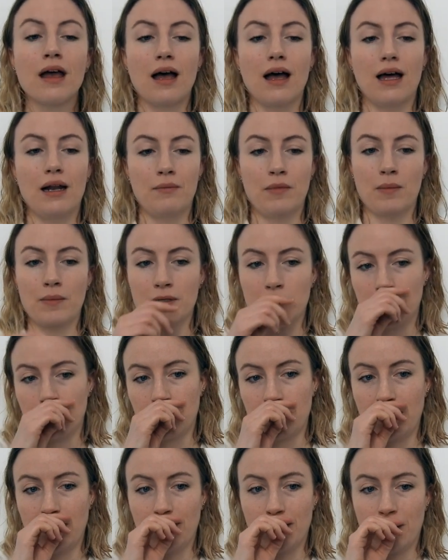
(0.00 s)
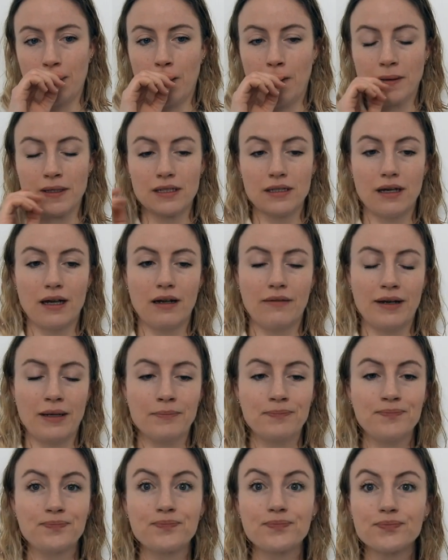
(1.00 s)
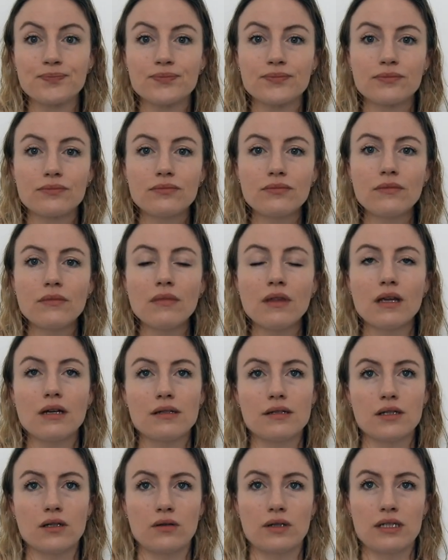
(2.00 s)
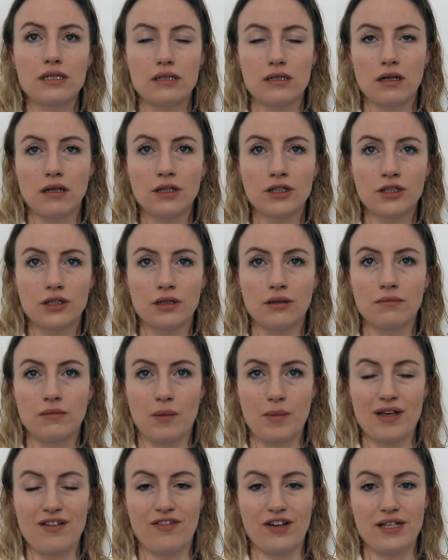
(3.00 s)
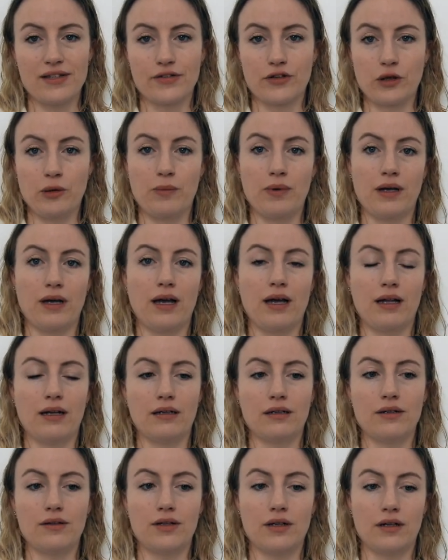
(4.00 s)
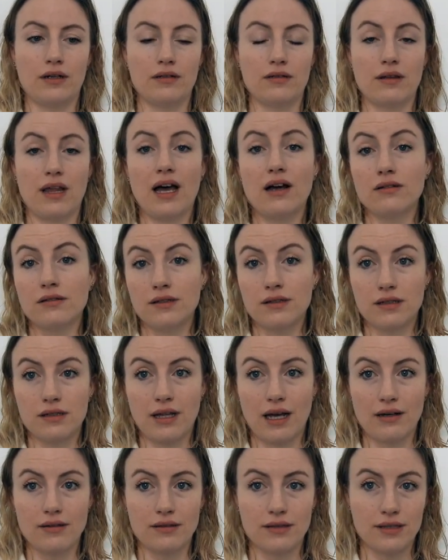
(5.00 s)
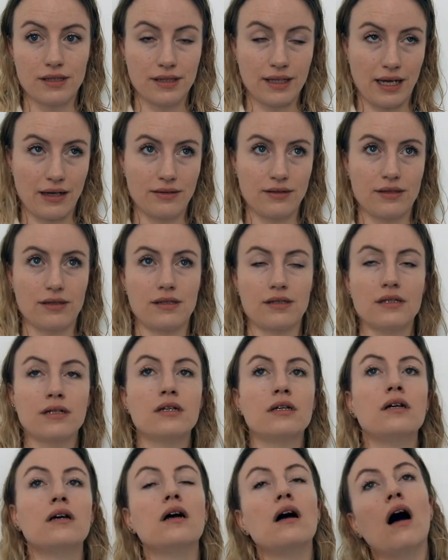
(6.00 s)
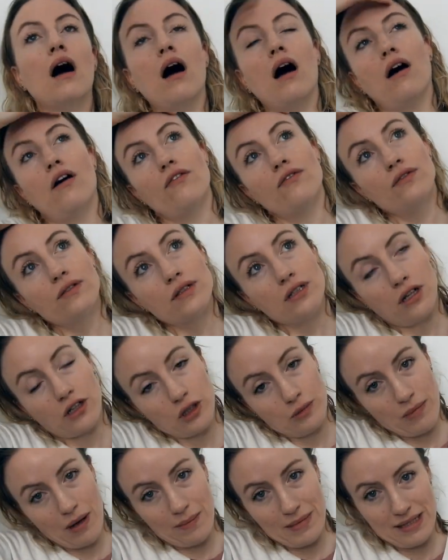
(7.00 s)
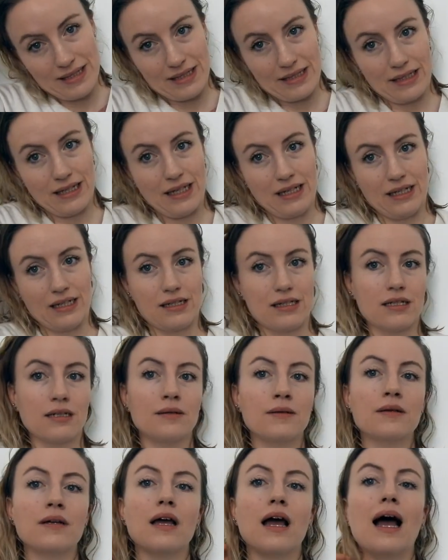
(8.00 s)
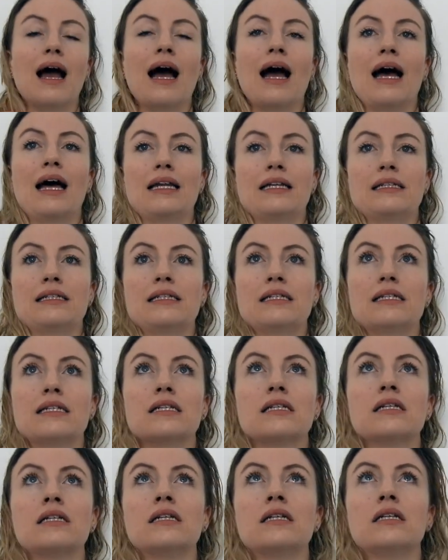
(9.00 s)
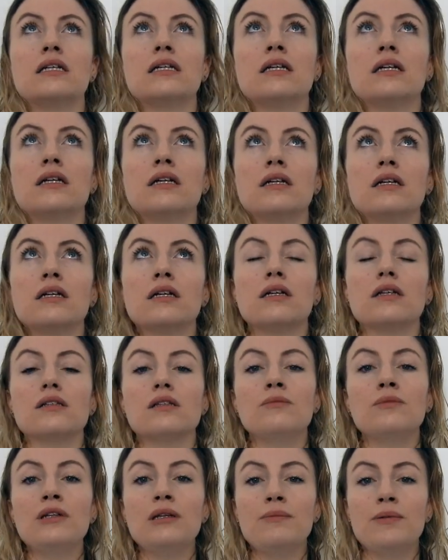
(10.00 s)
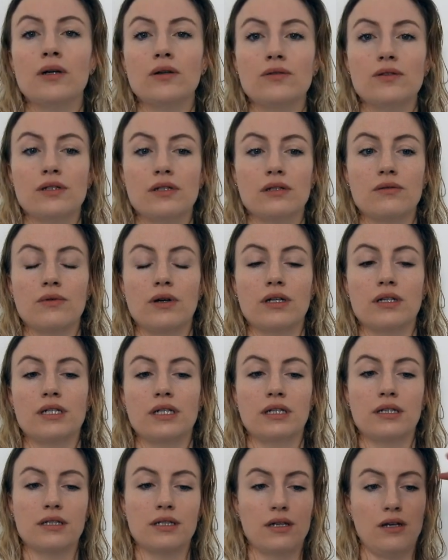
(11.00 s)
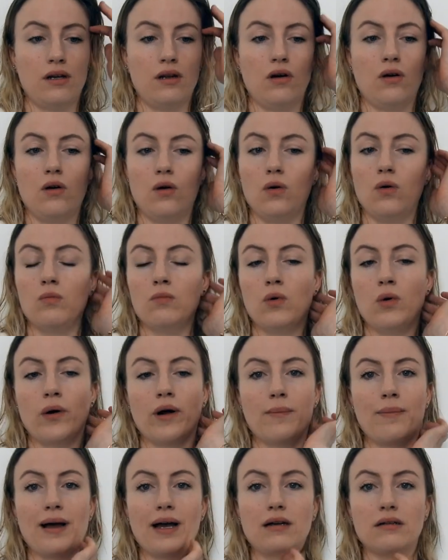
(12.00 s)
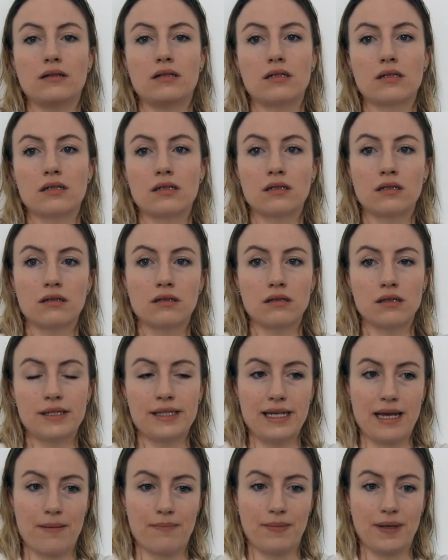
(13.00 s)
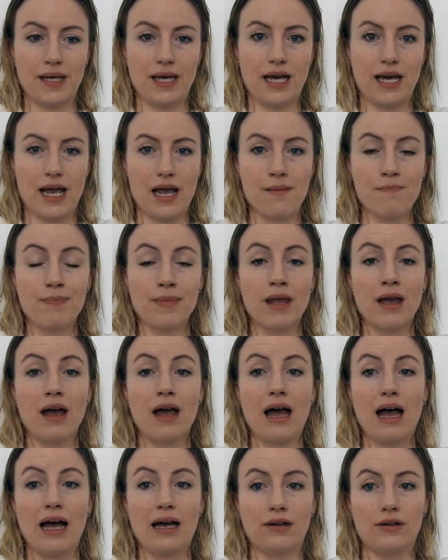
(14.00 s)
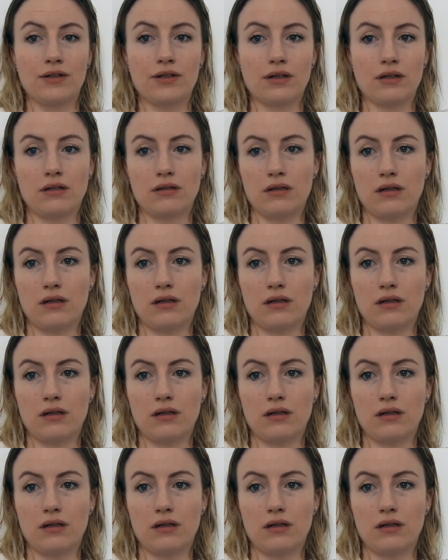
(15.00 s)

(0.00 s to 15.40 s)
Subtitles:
and I'm on maternity leave at the moment. Anyway, so it's a doctor mummy face group and there's thousands and thousands and thousands of doctor mummies in it. And somebody posted wanting to know more about CMPA, and